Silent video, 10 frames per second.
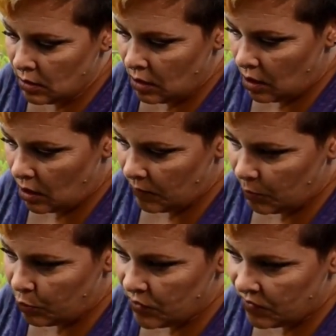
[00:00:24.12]
Um,
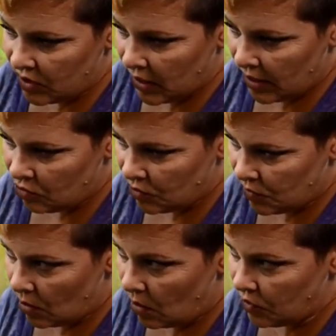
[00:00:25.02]
the Bucephalandras
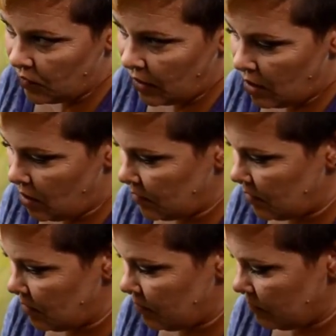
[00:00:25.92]
are all doing
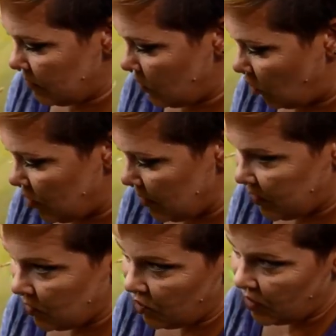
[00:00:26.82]
awesome. The
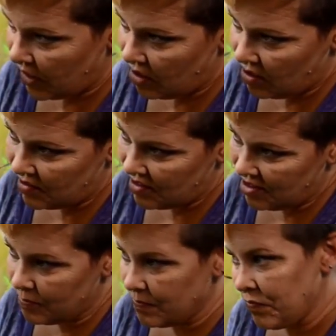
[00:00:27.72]
Crypts are doing
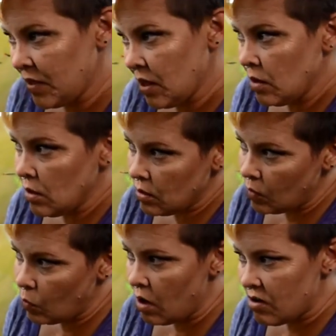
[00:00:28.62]
awesome.
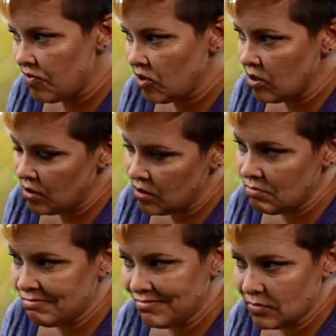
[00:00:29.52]
The water fern
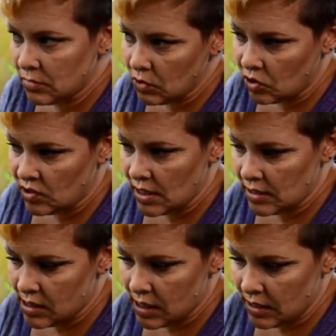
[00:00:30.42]
looks like
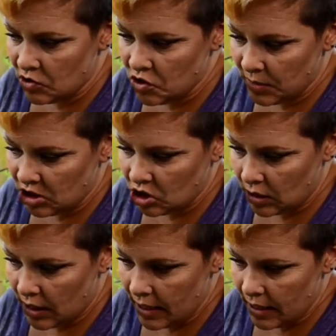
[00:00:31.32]
it's getting too much
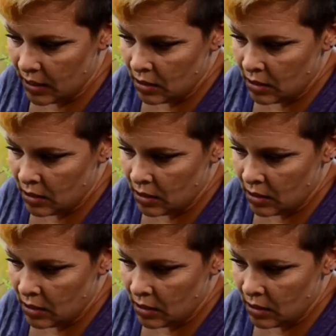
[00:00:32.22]
light,